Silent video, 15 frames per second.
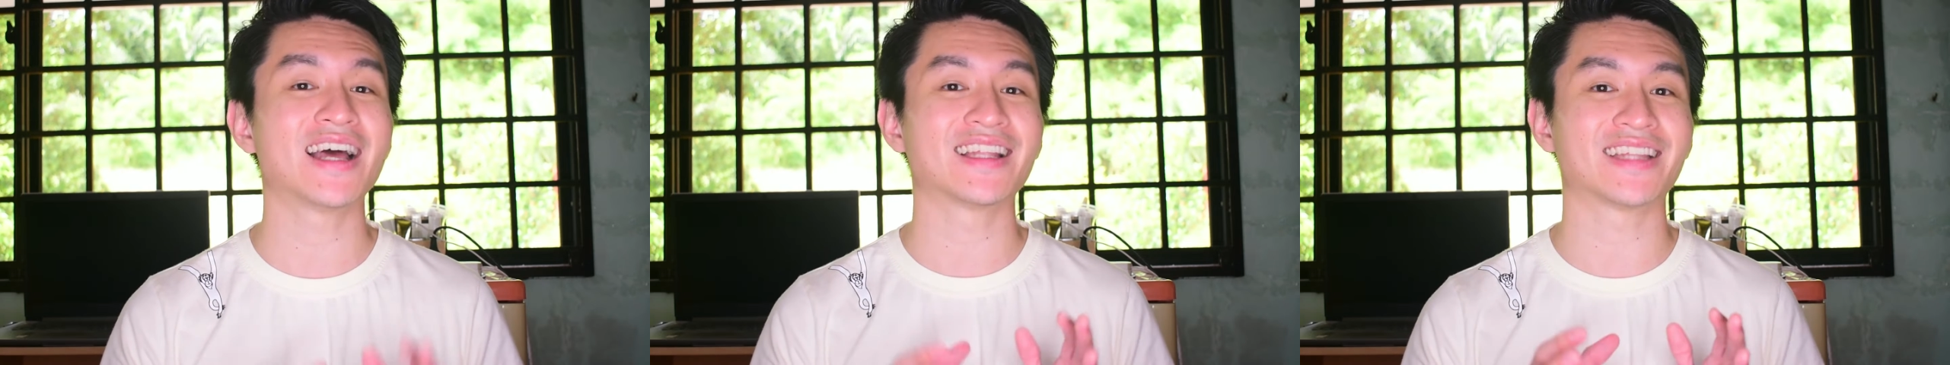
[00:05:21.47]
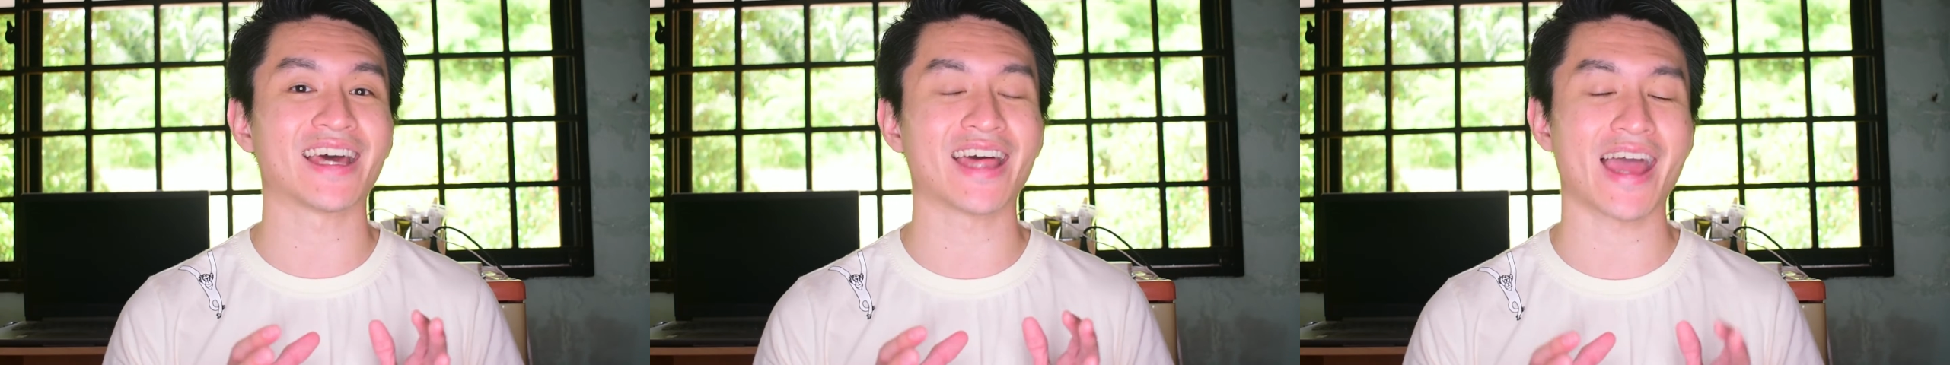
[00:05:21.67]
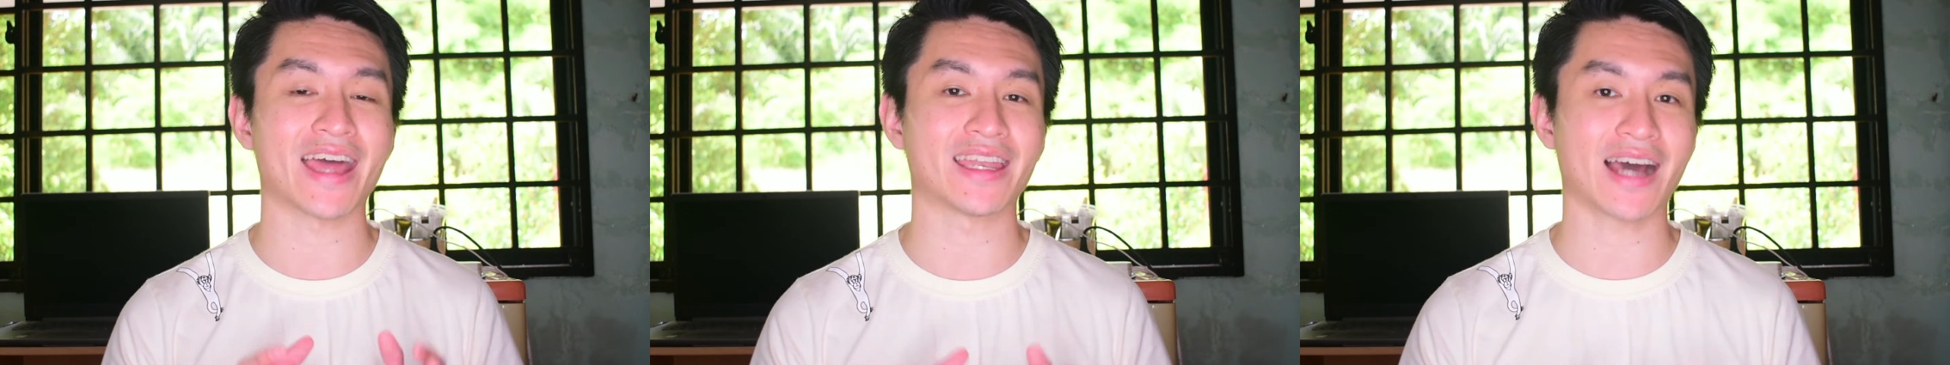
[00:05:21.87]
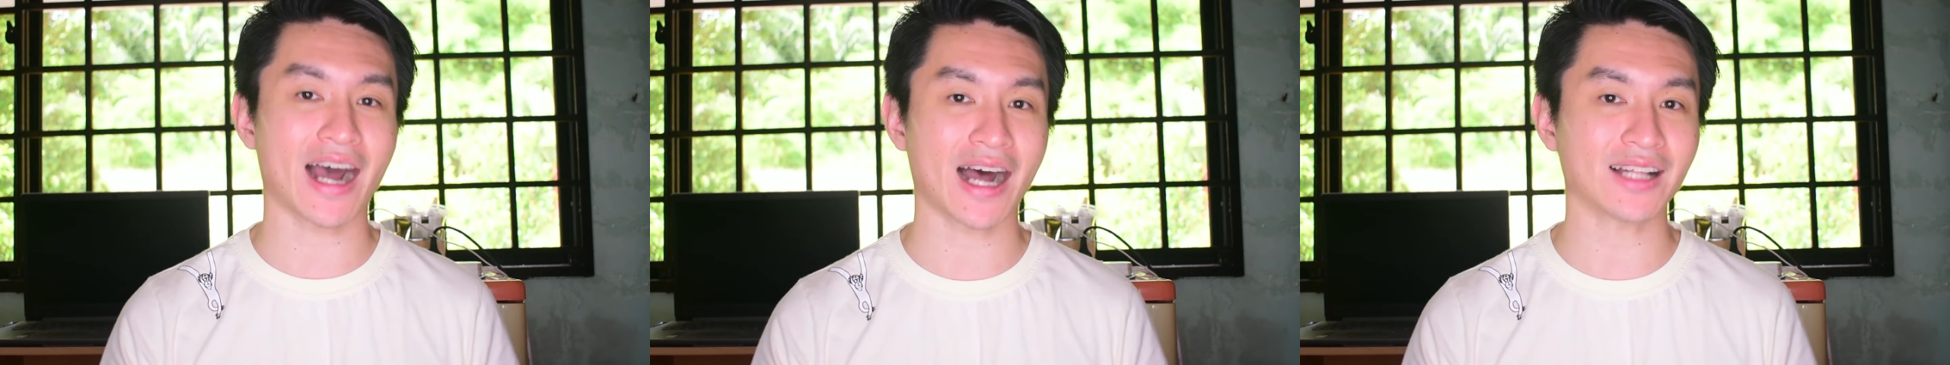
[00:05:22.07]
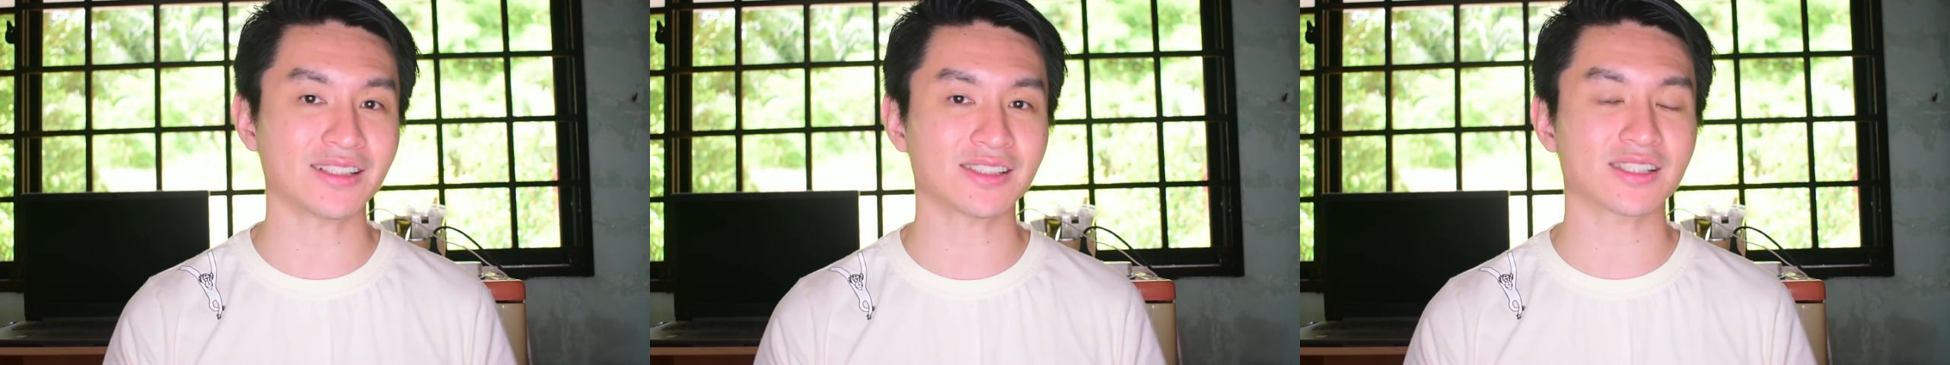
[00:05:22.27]
that
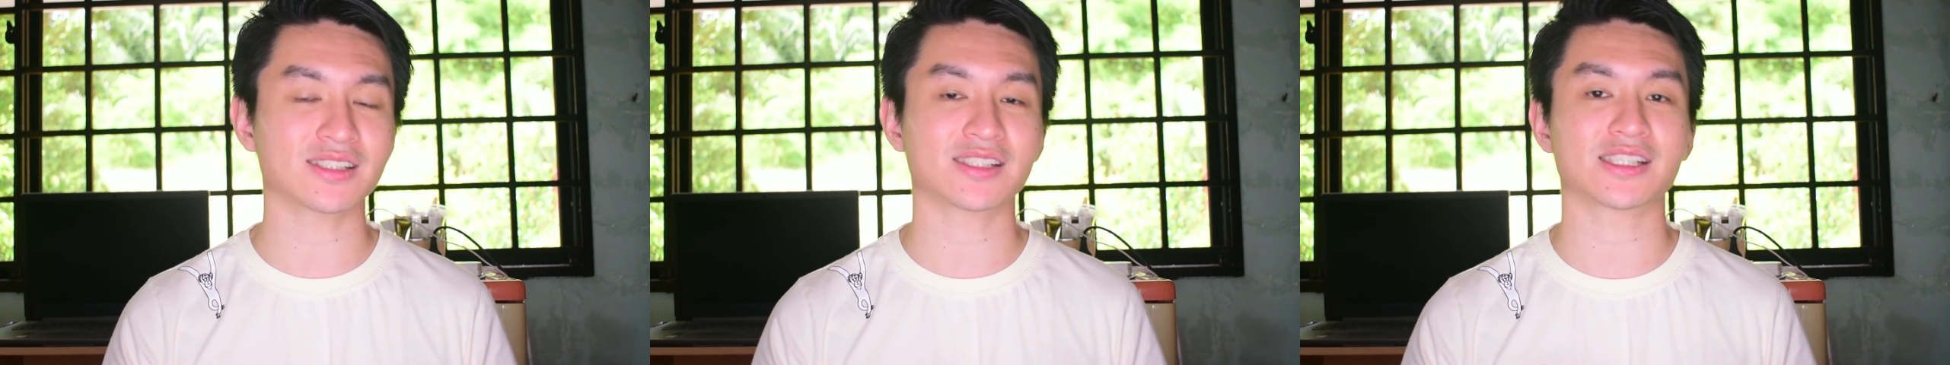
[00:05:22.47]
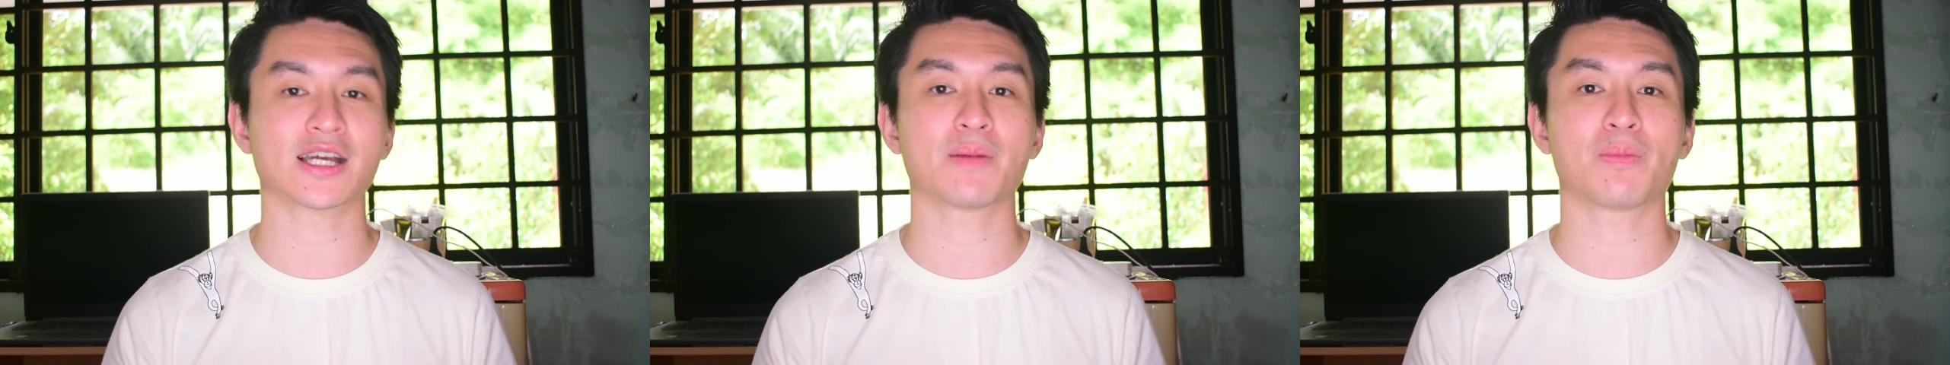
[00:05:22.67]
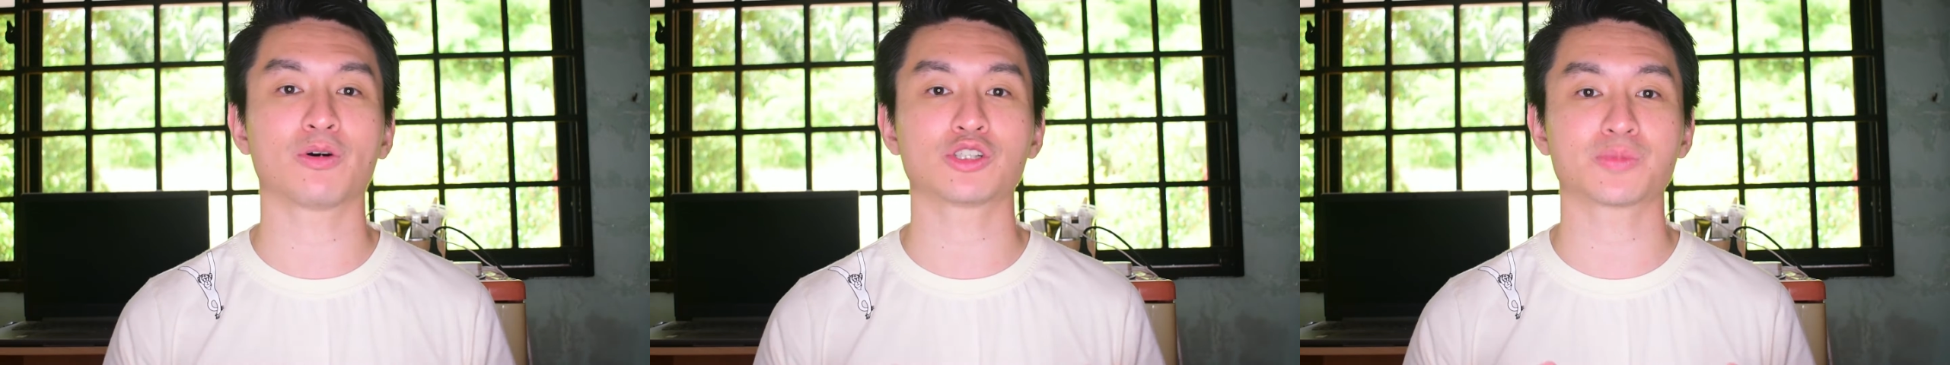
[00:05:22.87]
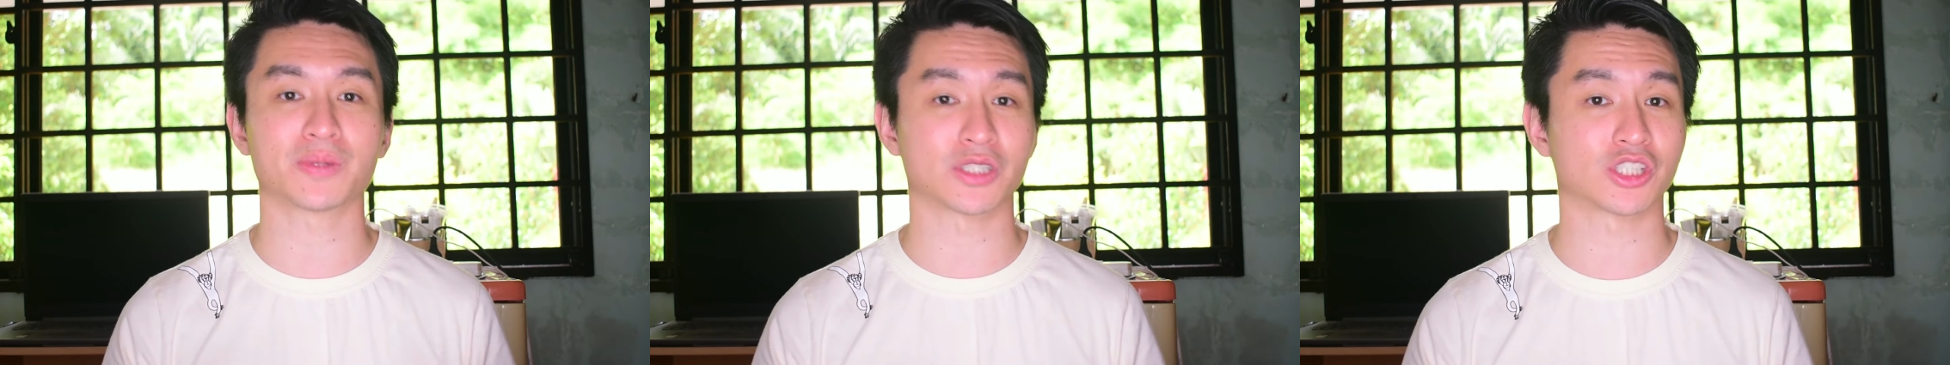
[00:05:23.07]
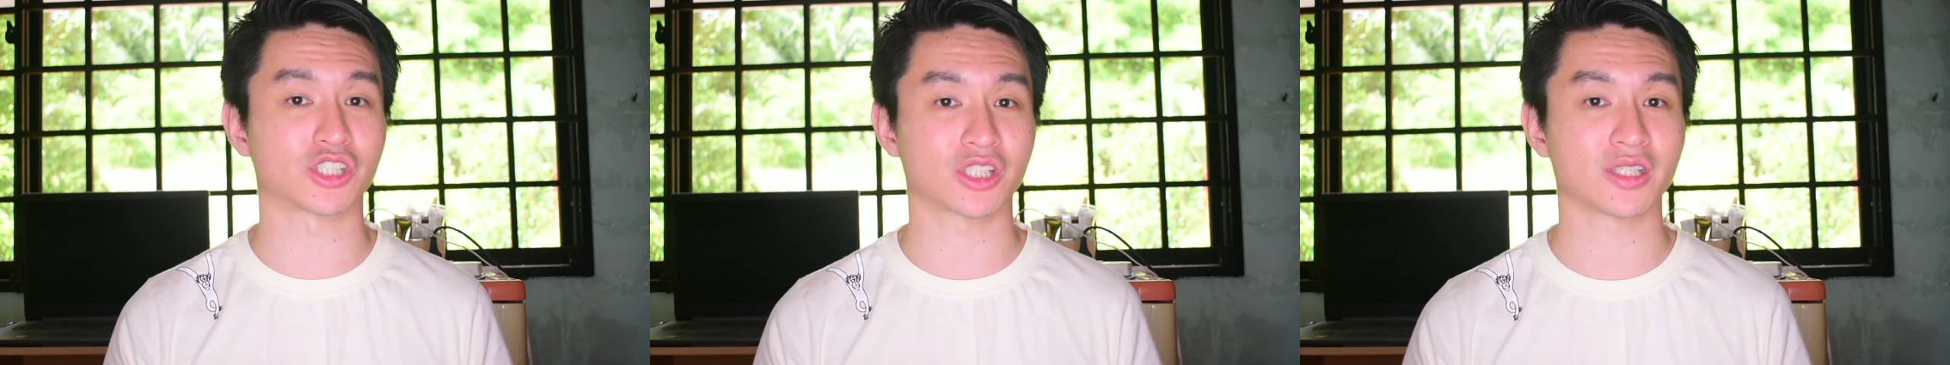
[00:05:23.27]
enhance Singapore's
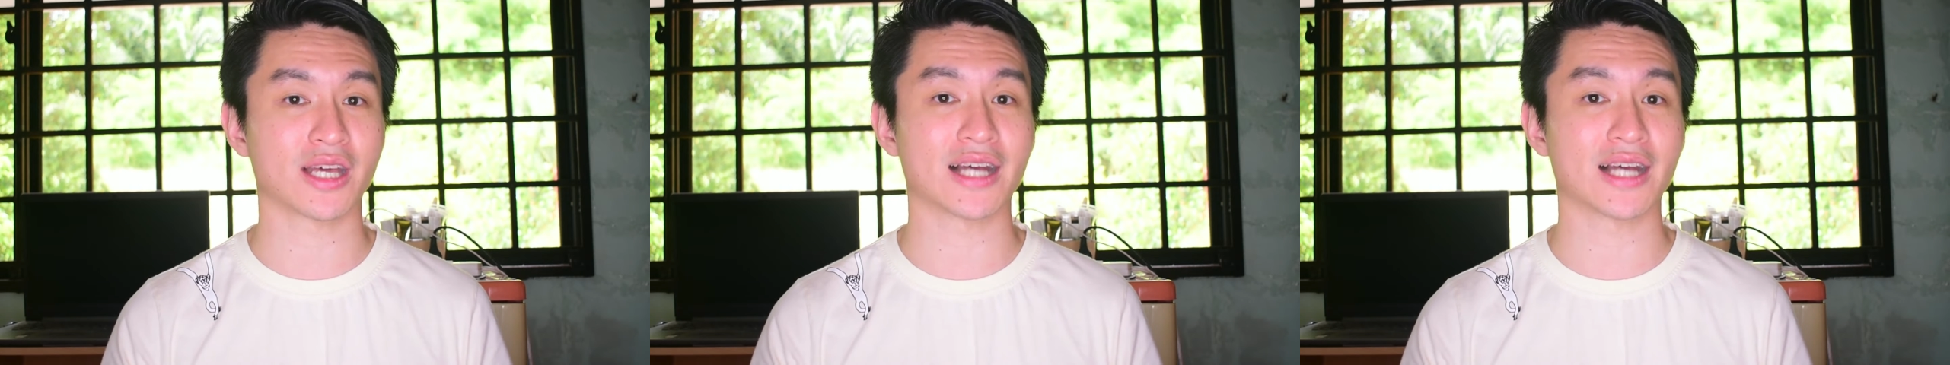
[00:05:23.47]
position